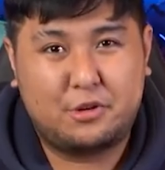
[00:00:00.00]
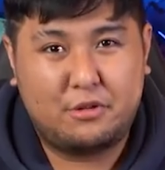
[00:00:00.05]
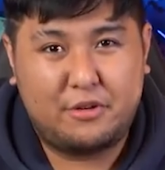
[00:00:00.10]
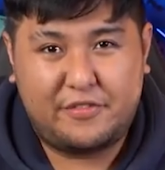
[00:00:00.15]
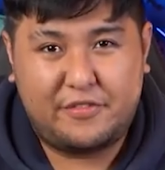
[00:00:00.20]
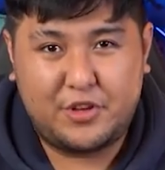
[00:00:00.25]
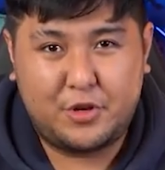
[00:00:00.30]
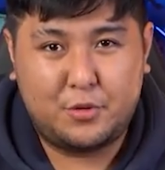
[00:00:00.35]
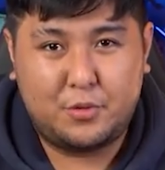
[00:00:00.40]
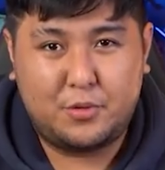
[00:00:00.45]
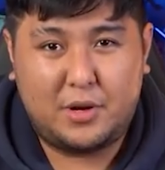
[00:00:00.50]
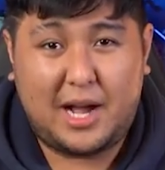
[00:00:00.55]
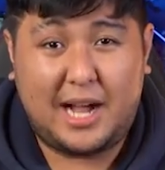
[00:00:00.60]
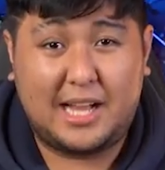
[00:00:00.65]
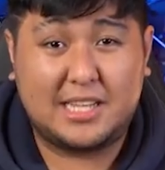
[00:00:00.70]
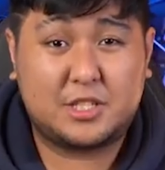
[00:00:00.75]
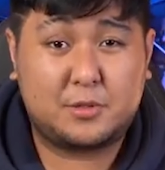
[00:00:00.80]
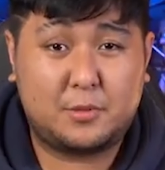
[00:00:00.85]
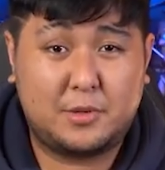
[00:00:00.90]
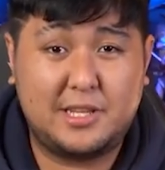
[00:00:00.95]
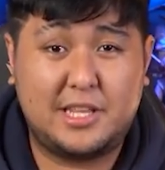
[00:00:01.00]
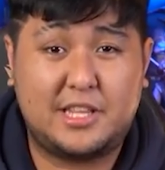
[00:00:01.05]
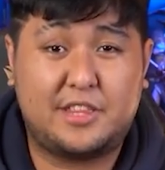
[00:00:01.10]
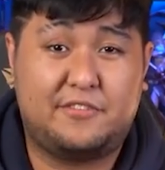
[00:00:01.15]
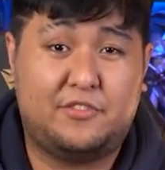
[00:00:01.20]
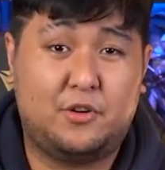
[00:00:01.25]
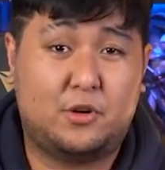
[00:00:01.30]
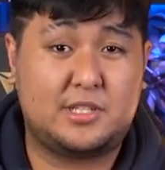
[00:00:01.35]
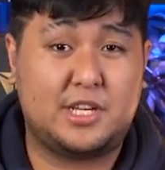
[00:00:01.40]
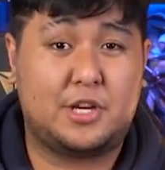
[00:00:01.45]
Katana V2 that I
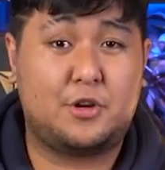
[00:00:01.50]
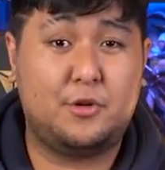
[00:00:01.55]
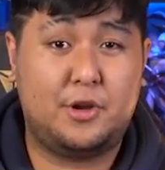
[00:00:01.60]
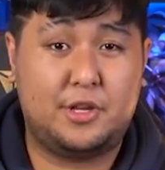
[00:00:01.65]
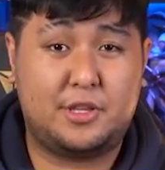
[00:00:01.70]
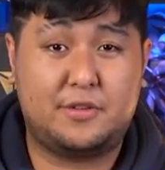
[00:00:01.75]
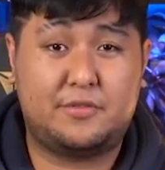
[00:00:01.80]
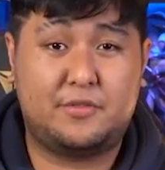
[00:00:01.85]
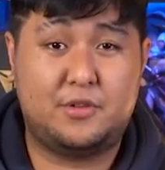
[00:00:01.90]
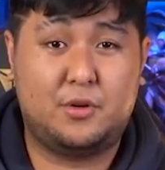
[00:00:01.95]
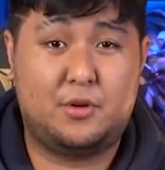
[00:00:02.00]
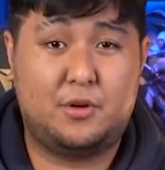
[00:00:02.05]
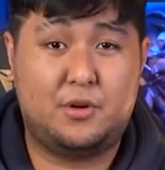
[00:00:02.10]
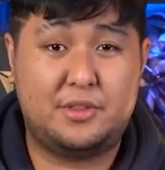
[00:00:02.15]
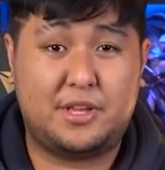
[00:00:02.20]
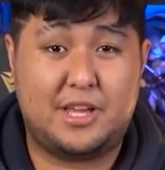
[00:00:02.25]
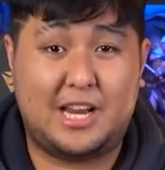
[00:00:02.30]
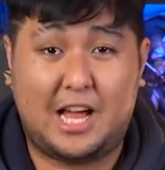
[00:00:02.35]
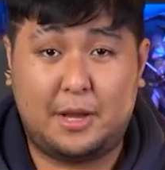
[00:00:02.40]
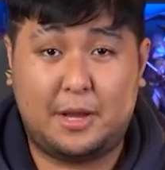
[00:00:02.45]
got close to 3 years ago